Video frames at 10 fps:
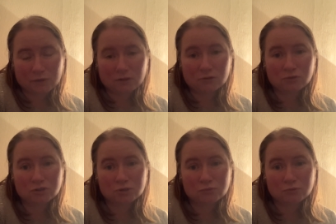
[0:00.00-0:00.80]

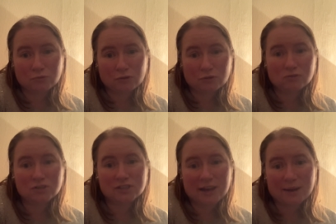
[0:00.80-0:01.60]
lunch
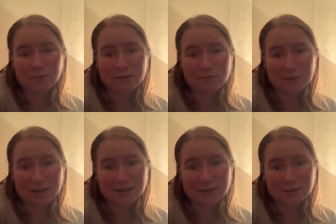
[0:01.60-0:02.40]
lunchtime with
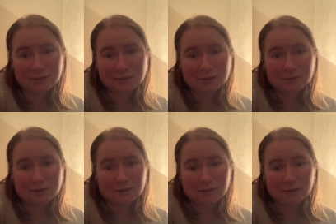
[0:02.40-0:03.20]
me
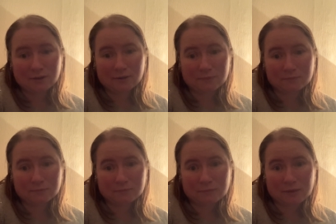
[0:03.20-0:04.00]
um,
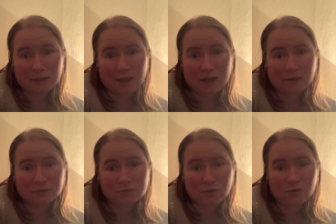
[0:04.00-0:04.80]

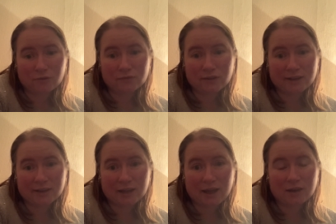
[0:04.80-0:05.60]
and
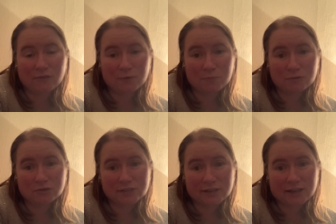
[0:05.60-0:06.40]
hopefully another
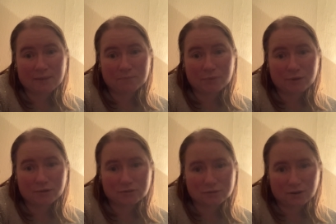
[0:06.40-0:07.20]
budgie and
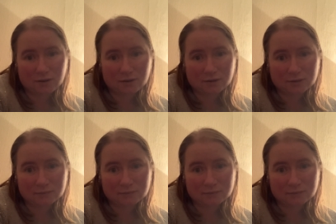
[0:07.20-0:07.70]
bird talk.